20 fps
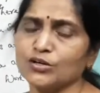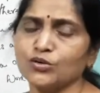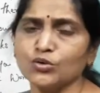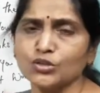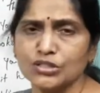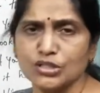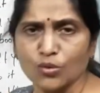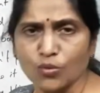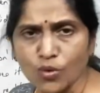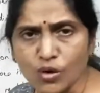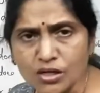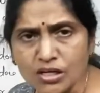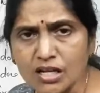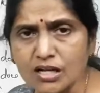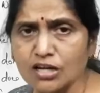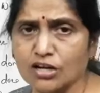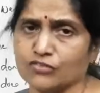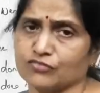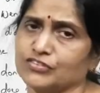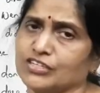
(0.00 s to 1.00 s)
who is the owner
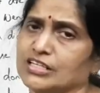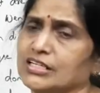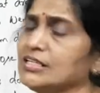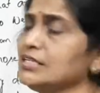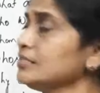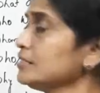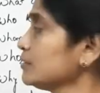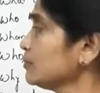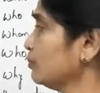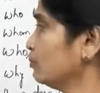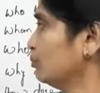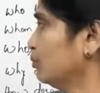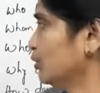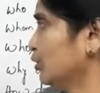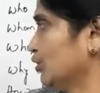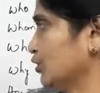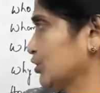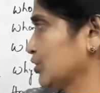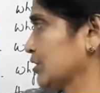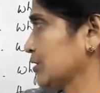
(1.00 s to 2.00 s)
of these
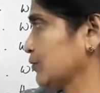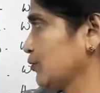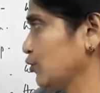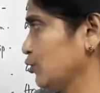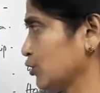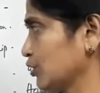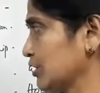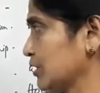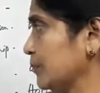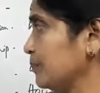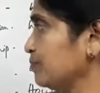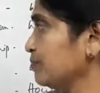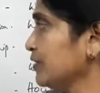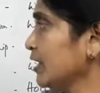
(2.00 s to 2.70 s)
books. Whose.